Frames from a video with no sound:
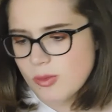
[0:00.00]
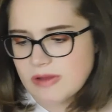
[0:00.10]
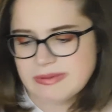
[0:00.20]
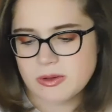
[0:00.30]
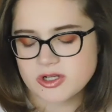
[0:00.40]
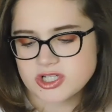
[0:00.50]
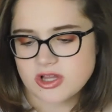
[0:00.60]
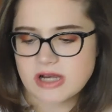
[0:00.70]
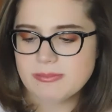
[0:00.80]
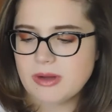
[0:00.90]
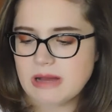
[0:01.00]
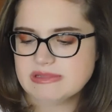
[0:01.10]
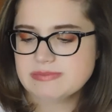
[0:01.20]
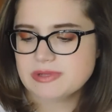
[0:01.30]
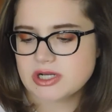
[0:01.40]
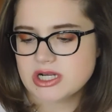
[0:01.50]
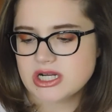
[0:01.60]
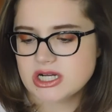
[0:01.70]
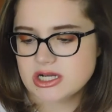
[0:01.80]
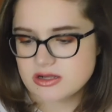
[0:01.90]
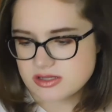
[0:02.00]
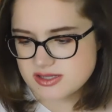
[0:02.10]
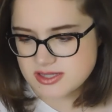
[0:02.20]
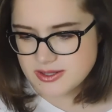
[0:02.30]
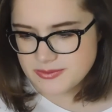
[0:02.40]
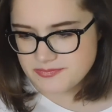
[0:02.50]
We've been watching a lot of Bob's Burgers